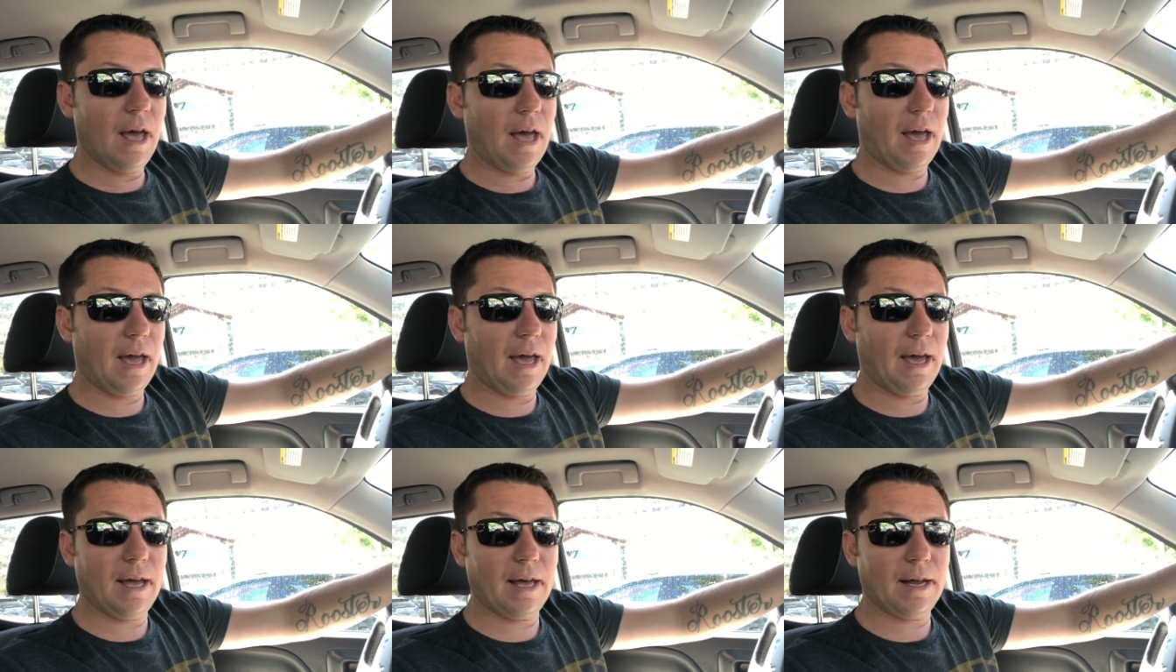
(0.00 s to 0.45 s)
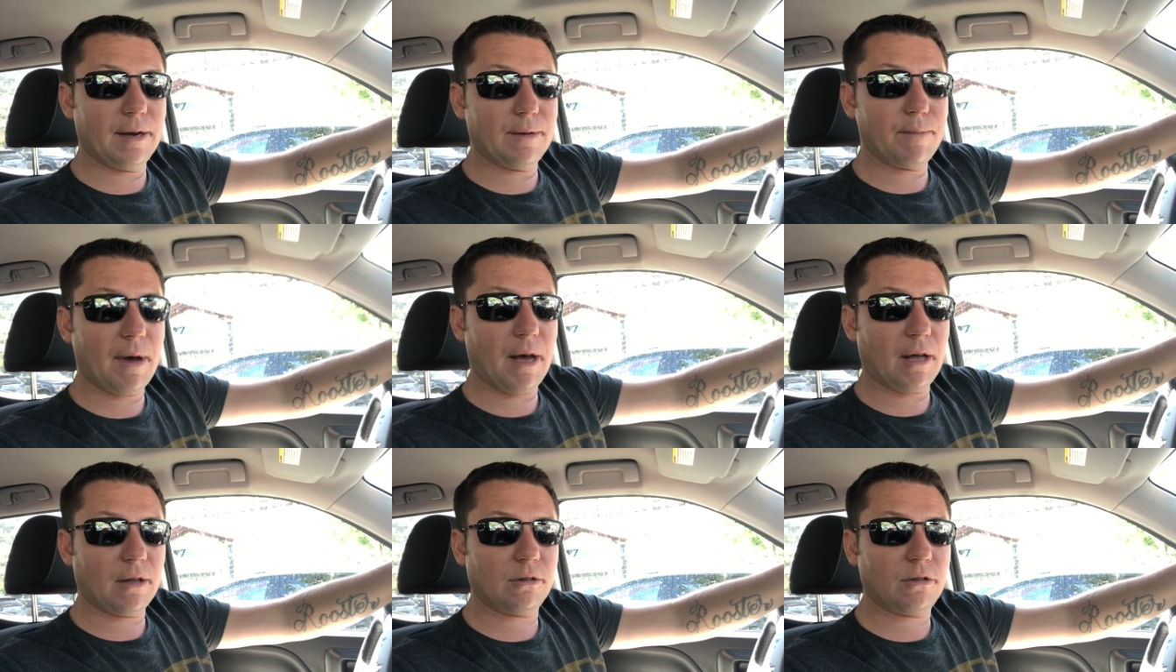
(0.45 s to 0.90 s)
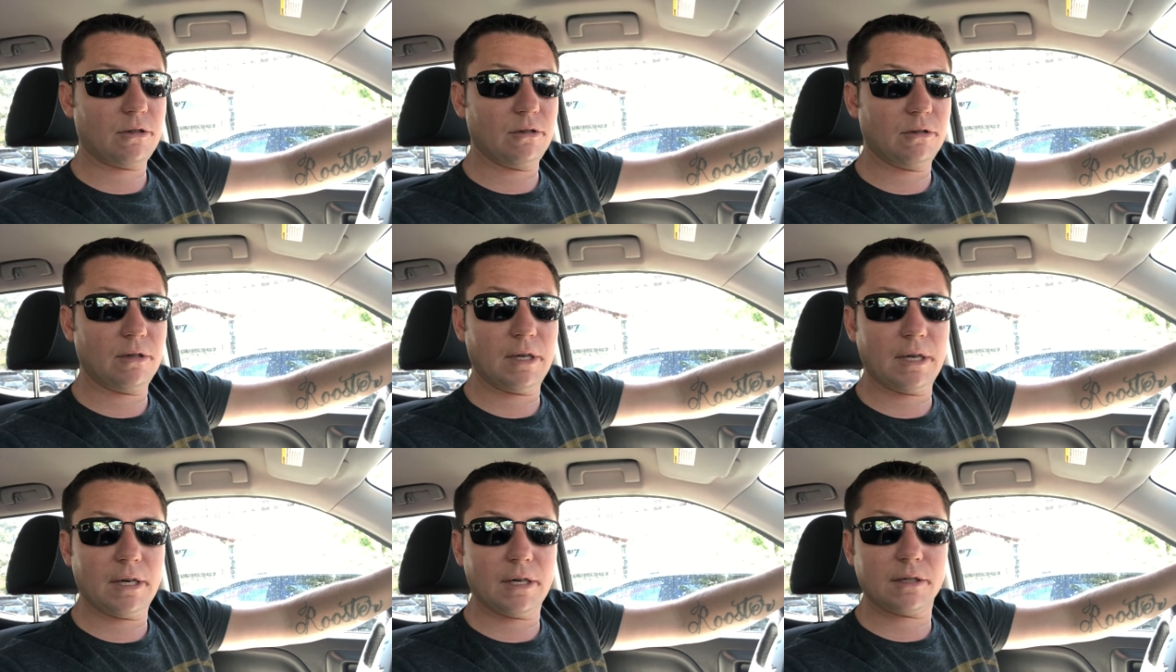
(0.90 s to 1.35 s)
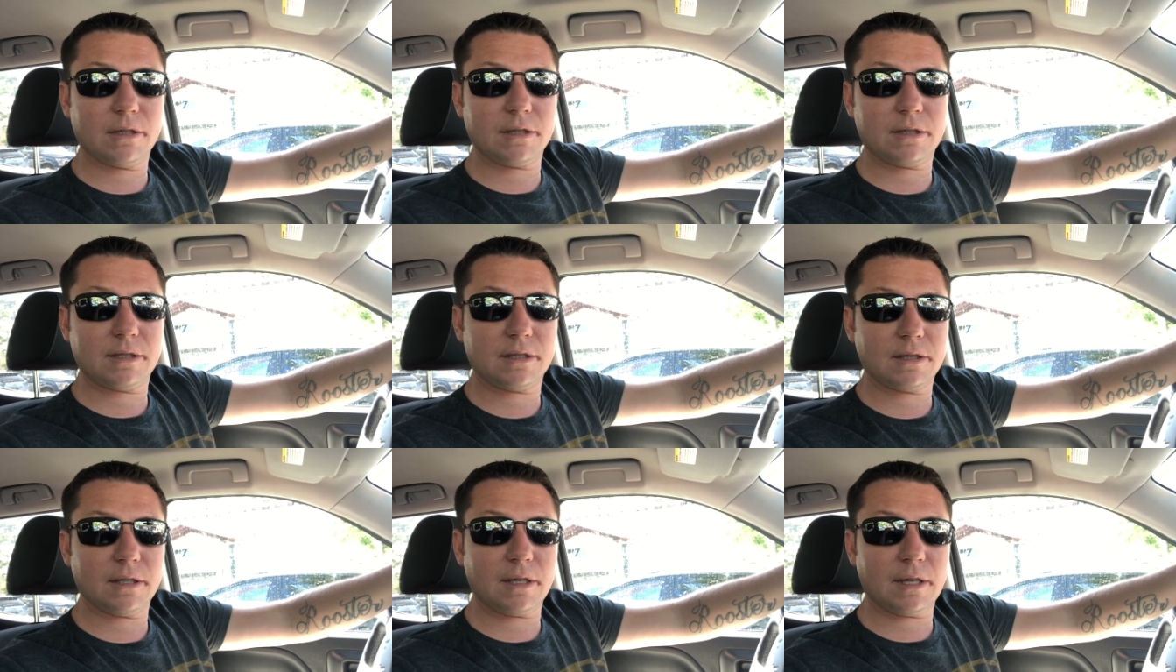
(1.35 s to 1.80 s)
And about two
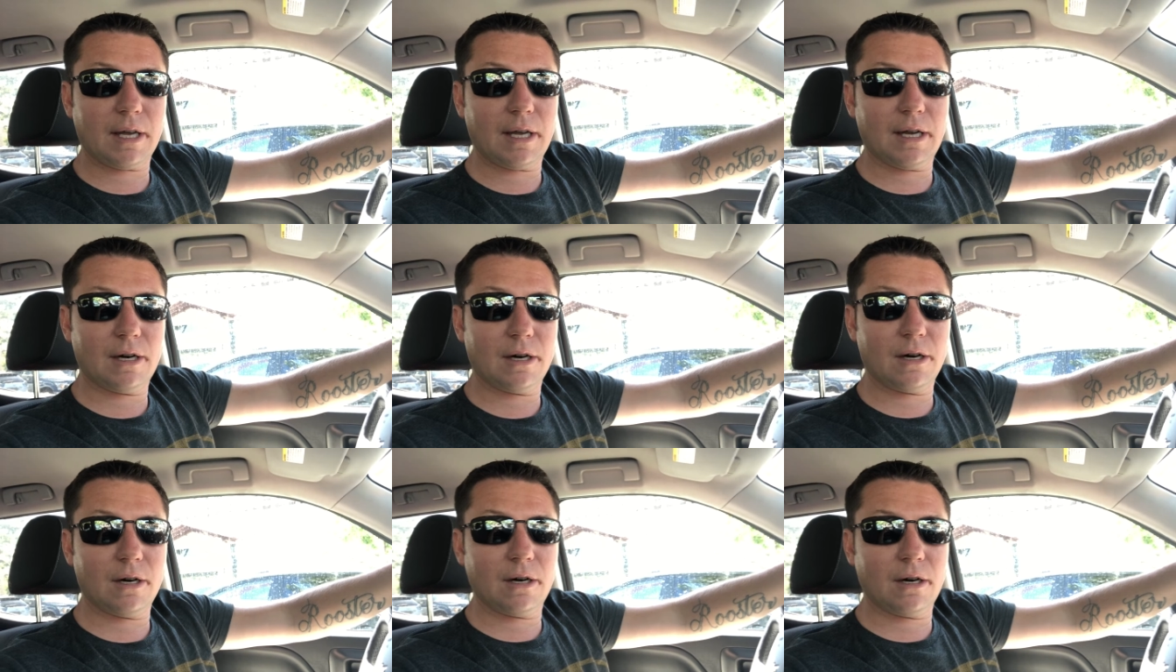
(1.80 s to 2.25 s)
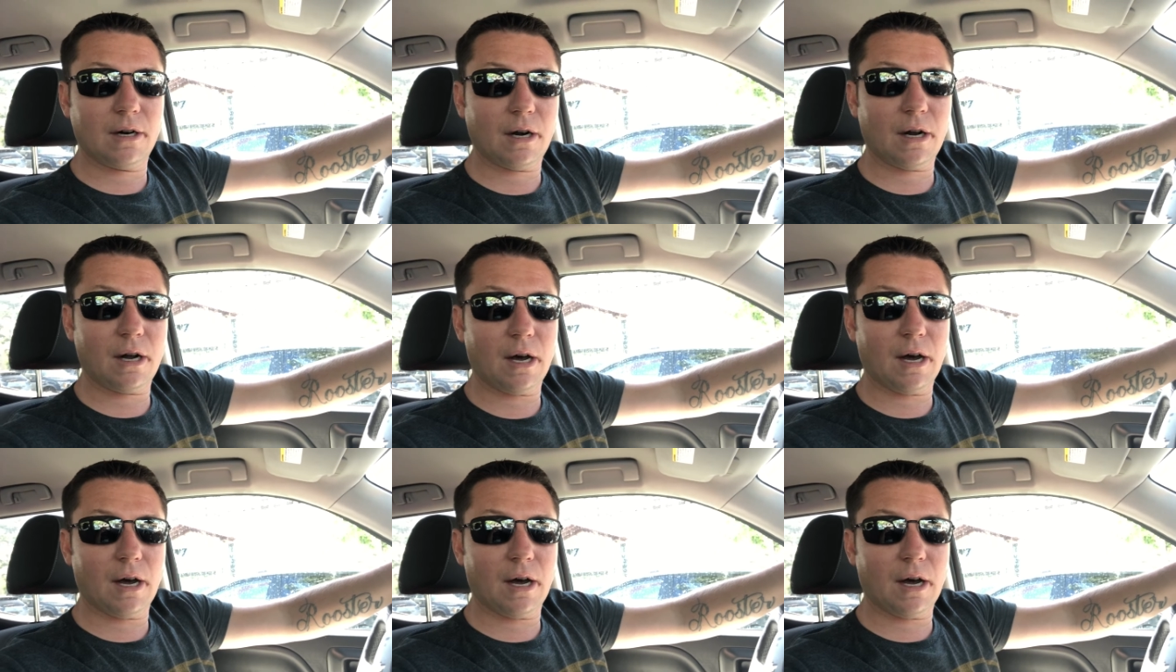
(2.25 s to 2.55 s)
years later,